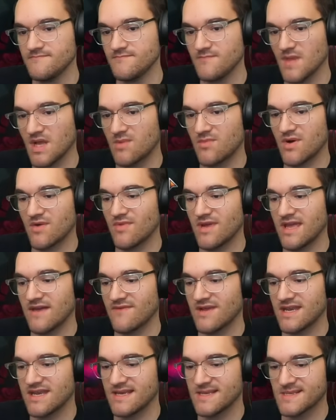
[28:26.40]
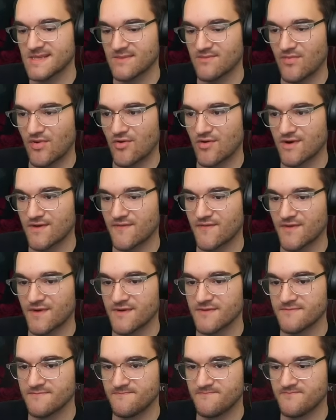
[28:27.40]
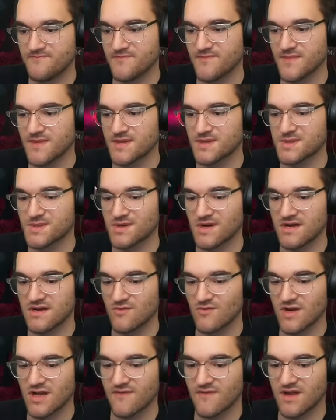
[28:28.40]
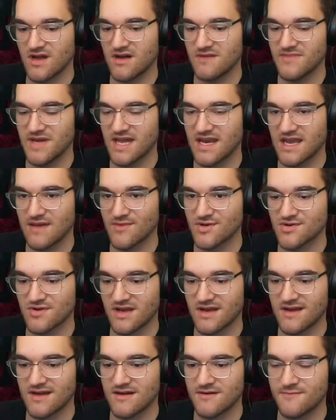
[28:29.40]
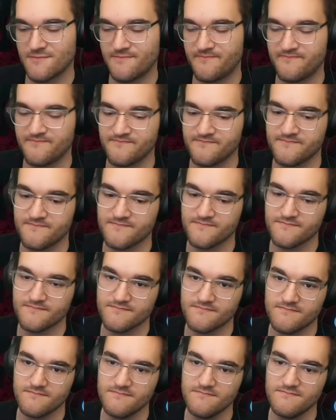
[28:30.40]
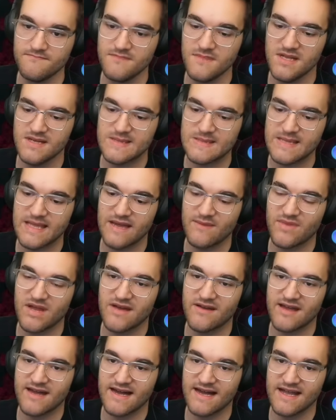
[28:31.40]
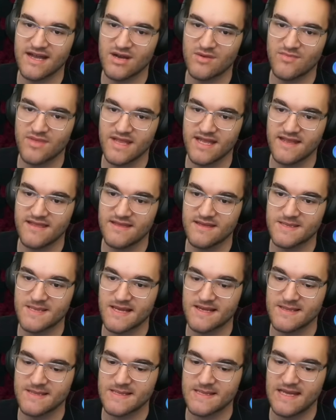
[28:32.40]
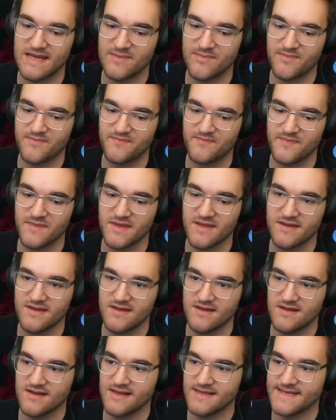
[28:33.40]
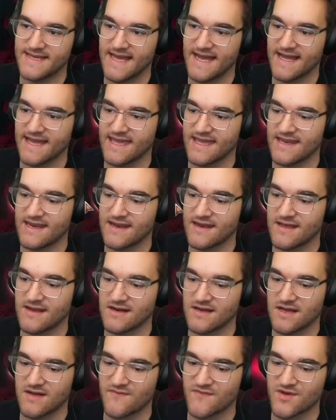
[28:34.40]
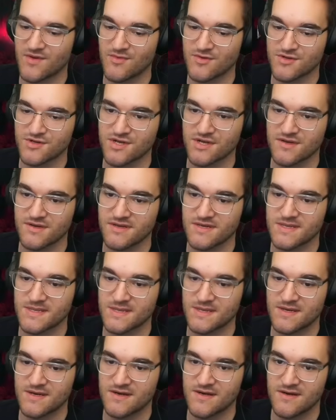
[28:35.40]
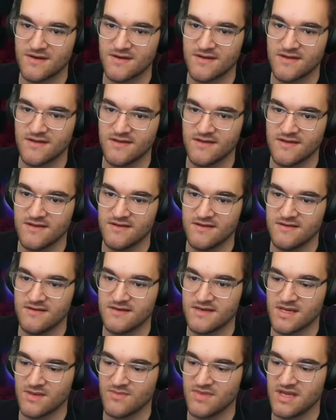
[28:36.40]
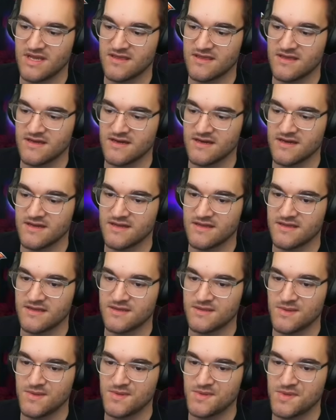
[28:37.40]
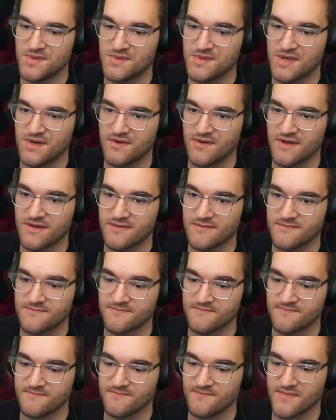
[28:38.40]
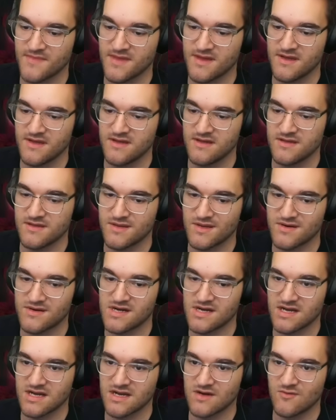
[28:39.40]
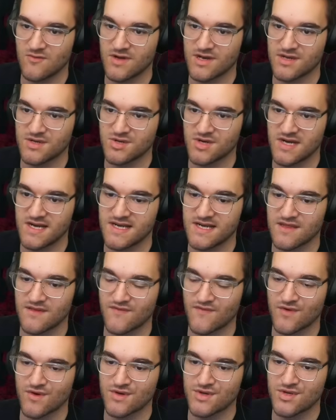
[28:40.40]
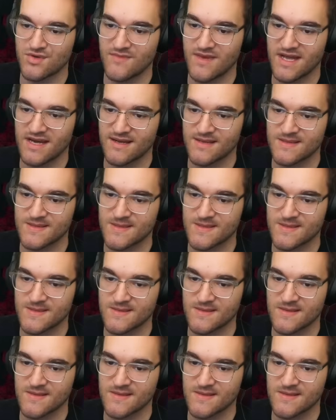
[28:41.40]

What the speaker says: But we have a decent board for just trying to win off combat damage right now. Slam down a Hired Blade this end step. Hack in an Uncomfortable Chill this turn to beat the 2/2 token. They're not going to want to trade into the 4/2 Menace.